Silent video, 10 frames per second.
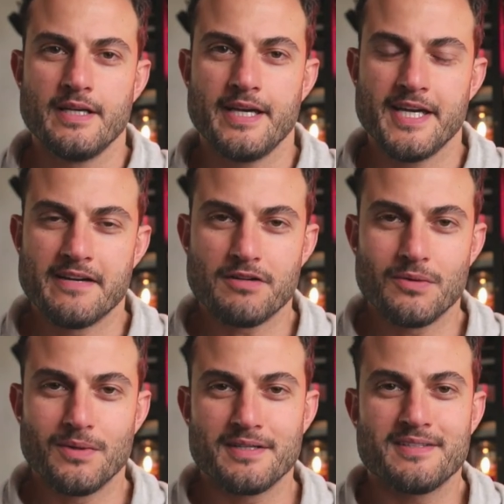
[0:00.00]
Hey
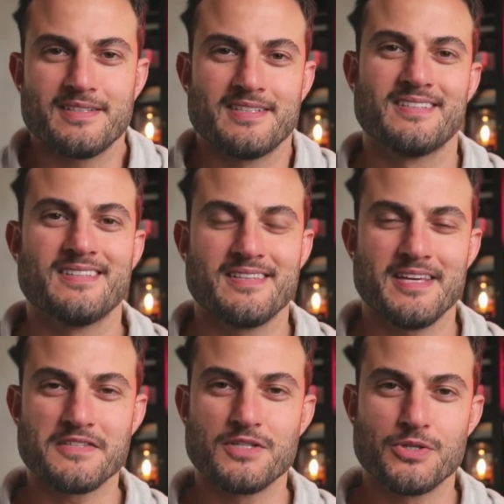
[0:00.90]
everyone,
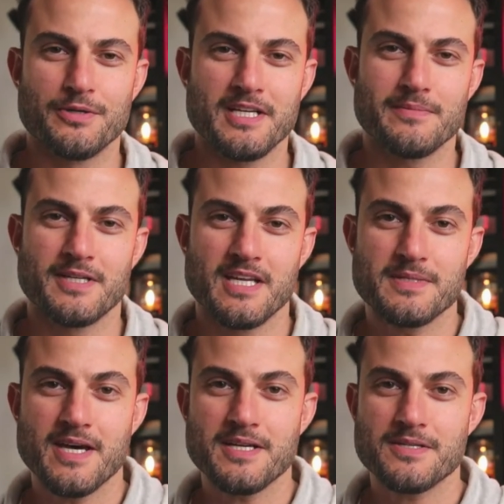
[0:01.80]
thanks for joining. My
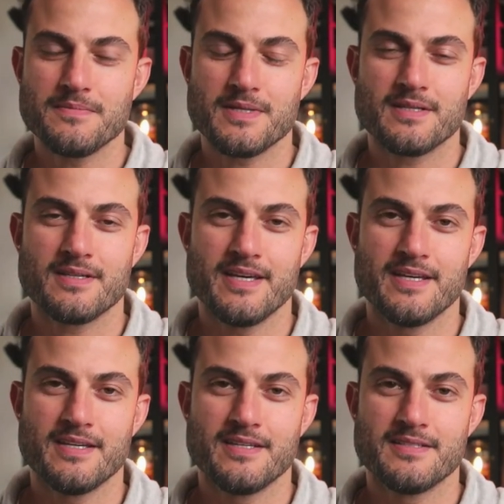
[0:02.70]
name's Hashem,
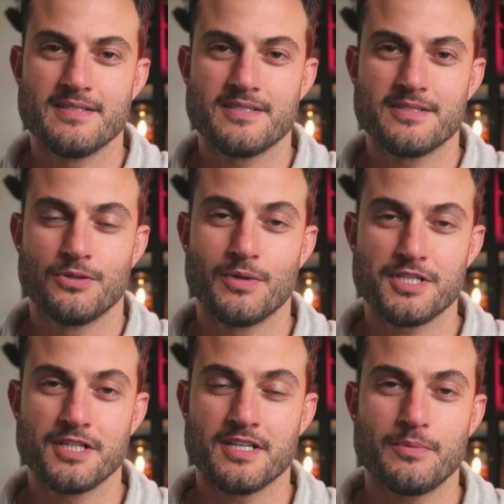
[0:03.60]
and you're
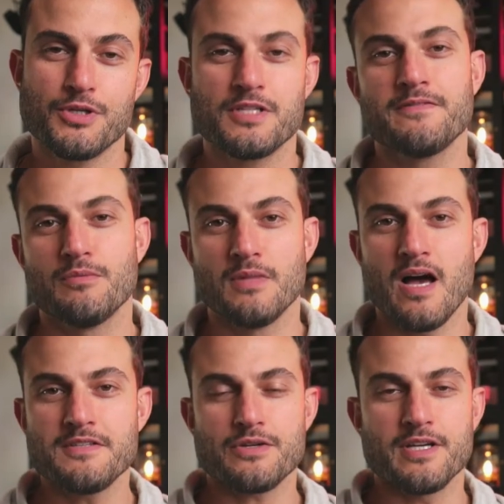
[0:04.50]
watching another Pushing Film
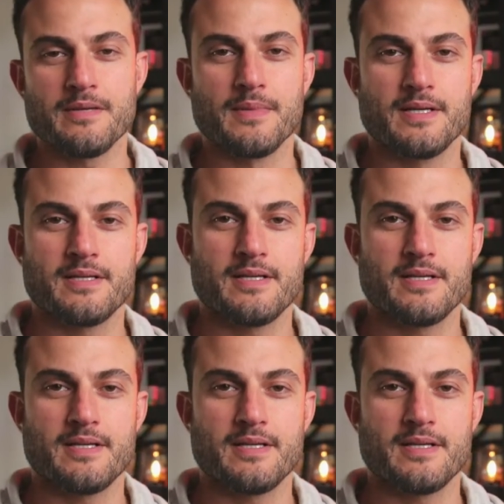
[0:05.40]
live stream.